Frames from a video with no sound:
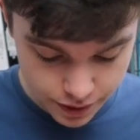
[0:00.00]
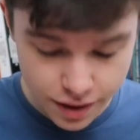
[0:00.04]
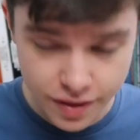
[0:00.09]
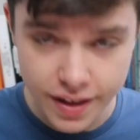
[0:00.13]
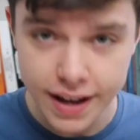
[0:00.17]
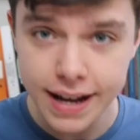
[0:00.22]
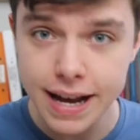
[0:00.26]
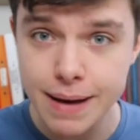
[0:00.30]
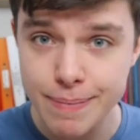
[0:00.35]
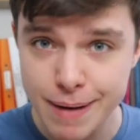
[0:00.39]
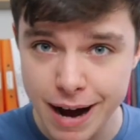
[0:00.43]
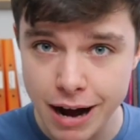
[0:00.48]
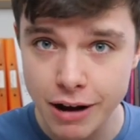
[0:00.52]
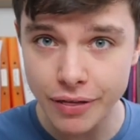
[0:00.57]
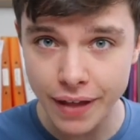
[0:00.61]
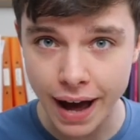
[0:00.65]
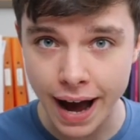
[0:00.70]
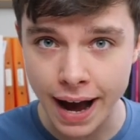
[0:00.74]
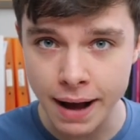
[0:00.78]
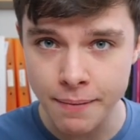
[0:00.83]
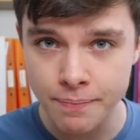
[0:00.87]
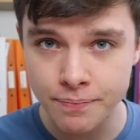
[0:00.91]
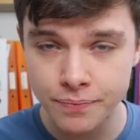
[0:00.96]
Think about
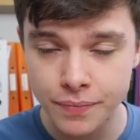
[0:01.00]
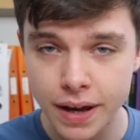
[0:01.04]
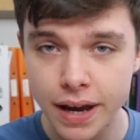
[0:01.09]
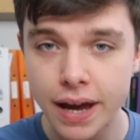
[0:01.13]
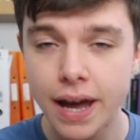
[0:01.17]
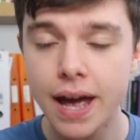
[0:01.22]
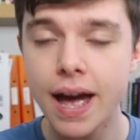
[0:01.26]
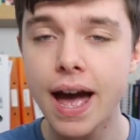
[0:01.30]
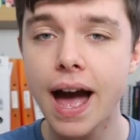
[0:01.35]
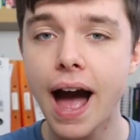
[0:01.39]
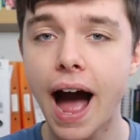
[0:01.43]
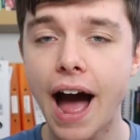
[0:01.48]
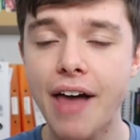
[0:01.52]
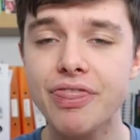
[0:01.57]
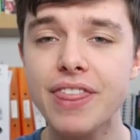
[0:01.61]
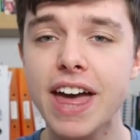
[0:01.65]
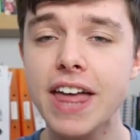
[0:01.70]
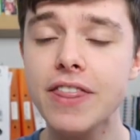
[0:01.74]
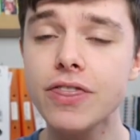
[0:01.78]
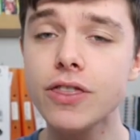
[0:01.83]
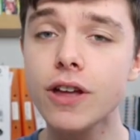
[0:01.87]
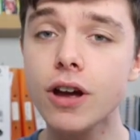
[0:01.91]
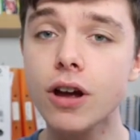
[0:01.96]
that. And
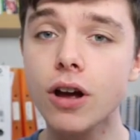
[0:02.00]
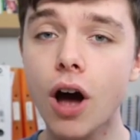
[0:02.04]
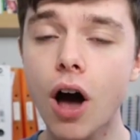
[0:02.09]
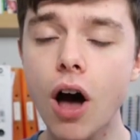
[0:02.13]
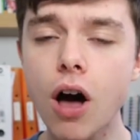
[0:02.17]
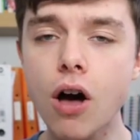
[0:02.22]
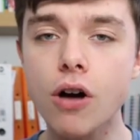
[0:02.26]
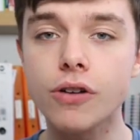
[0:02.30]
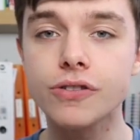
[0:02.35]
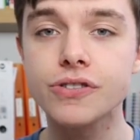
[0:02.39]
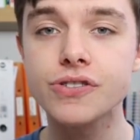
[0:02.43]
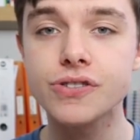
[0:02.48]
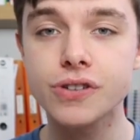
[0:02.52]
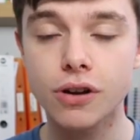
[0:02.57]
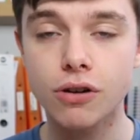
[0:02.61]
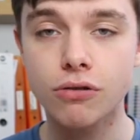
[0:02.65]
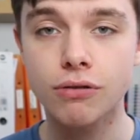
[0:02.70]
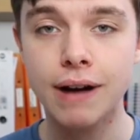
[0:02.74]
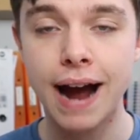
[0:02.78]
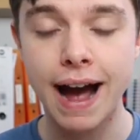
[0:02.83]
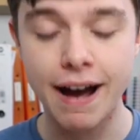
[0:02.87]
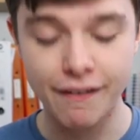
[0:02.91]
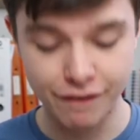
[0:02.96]
then the cos
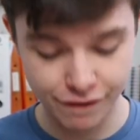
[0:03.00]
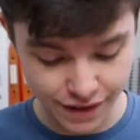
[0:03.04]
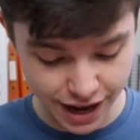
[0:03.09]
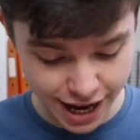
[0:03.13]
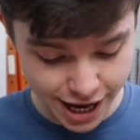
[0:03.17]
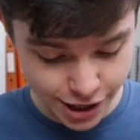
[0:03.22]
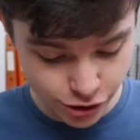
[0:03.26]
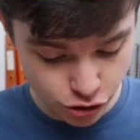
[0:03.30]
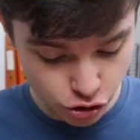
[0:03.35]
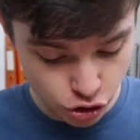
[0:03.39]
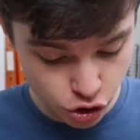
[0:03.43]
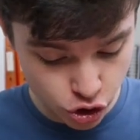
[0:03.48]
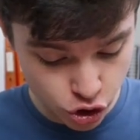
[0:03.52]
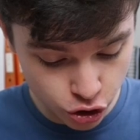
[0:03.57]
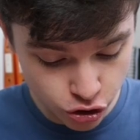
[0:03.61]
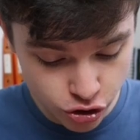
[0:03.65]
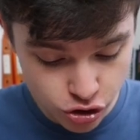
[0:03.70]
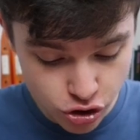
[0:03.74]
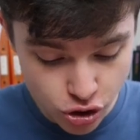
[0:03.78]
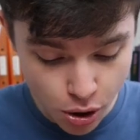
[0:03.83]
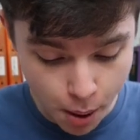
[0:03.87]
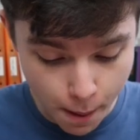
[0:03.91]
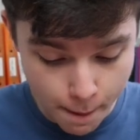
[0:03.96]
graph is
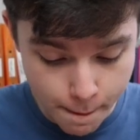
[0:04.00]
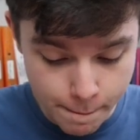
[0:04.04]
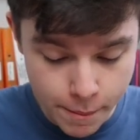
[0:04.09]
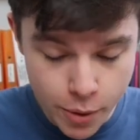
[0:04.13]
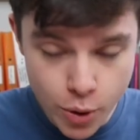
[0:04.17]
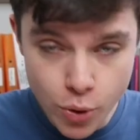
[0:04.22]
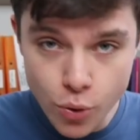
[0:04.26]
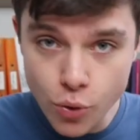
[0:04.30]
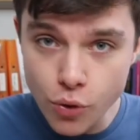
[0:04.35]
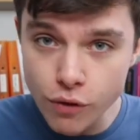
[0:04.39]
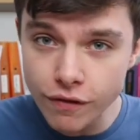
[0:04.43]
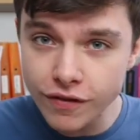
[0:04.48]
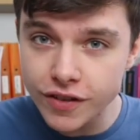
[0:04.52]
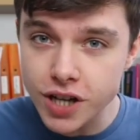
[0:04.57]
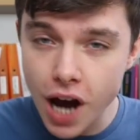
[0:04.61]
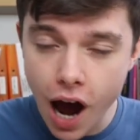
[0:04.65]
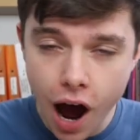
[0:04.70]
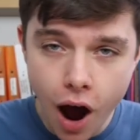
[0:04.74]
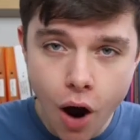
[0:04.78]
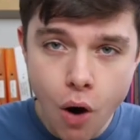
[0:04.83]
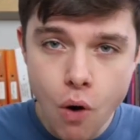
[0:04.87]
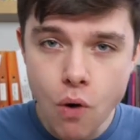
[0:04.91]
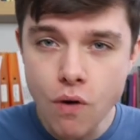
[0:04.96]
just moved
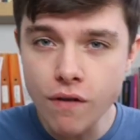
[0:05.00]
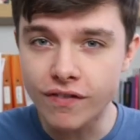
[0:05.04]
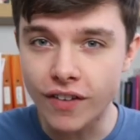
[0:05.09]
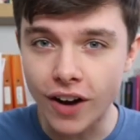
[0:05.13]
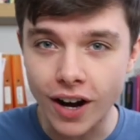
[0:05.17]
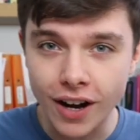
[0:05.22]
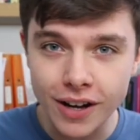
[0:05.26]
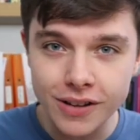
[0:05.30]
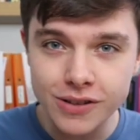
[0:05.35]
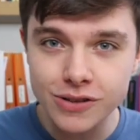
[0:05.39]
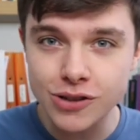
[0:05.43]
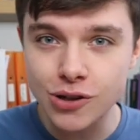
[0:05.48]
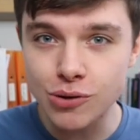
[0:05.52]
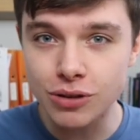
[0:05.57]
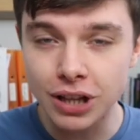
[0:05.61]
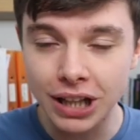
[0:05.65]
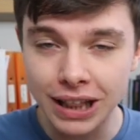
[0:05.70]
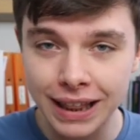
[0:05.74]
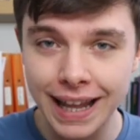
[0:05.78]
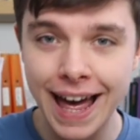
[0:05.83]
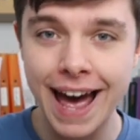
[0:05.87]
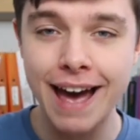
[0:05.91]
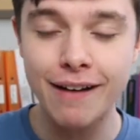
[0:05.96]
over to the
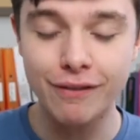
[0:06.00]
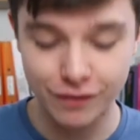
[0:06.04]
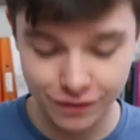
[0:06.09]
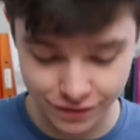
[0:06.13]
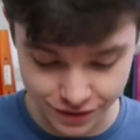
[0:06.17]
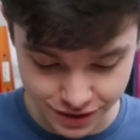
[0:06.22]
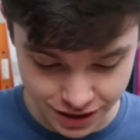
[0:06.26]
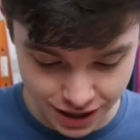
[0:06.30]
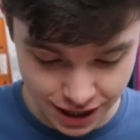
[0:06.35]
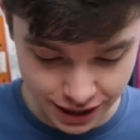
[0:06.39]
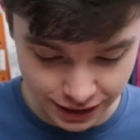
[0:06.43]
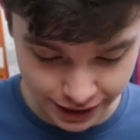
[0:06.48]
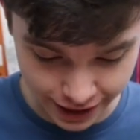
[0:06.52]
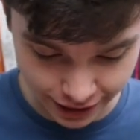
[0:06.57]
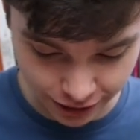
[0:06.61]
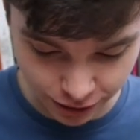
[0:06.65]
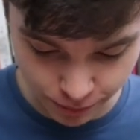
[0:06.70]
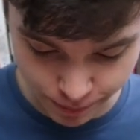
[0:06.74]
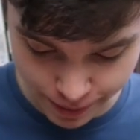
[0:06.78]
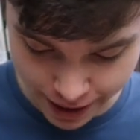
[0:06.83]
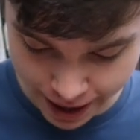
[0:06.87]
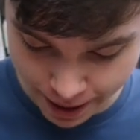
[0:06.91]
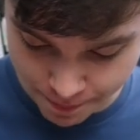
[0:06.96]
left a
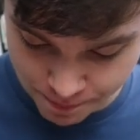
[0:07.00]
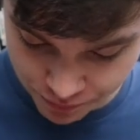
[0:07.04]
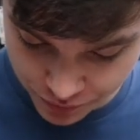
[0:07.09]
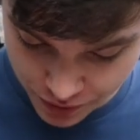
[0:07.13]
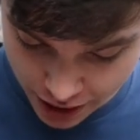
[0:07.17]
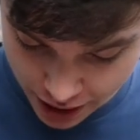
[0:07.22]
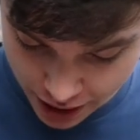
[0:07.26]
little bit.